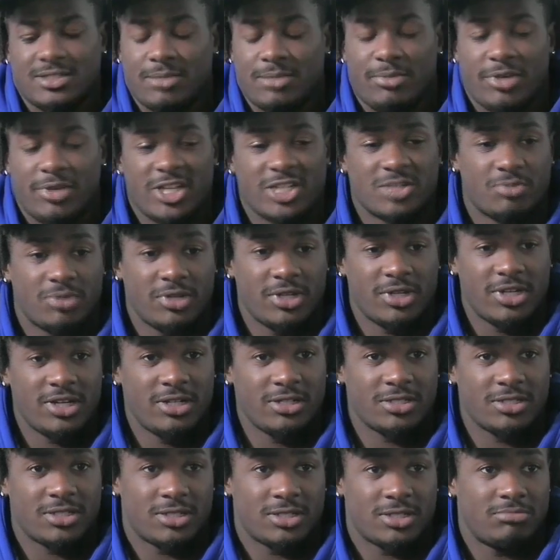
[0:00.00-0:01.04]
best
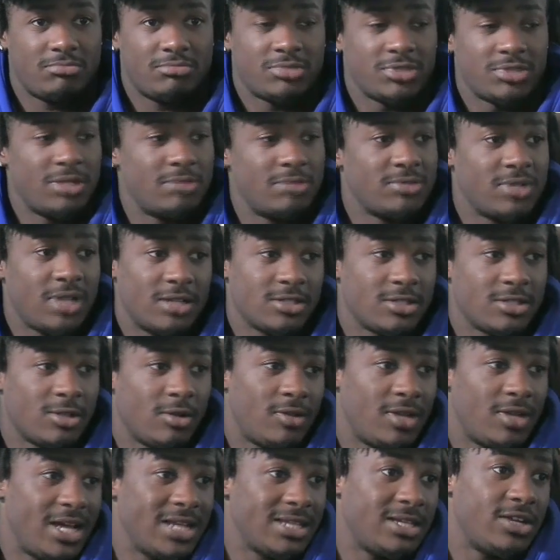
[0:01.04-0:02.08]
players sometimes don't
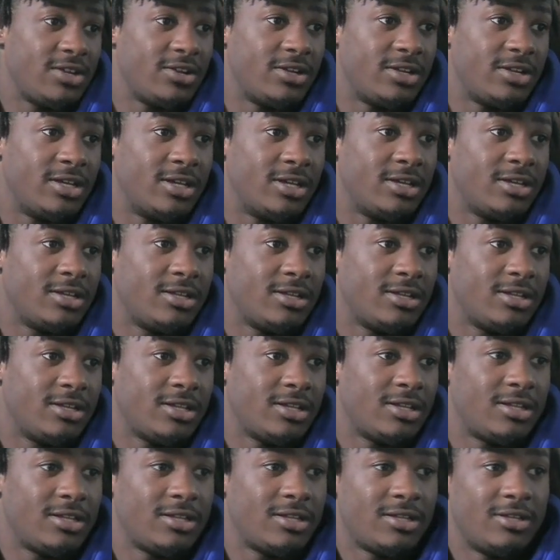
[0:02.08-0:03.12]
like the internet.
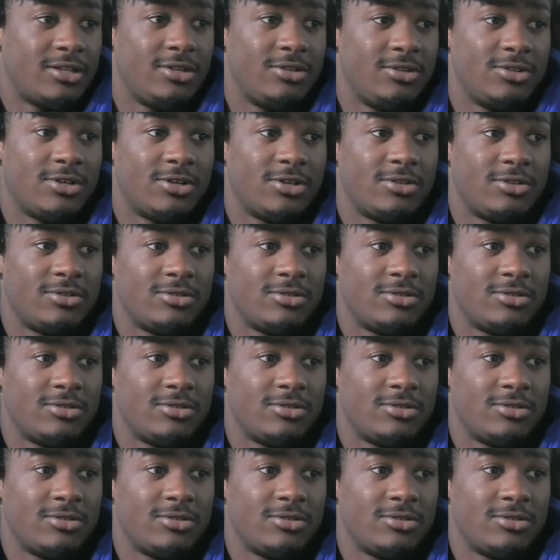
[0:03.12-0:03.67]
You know.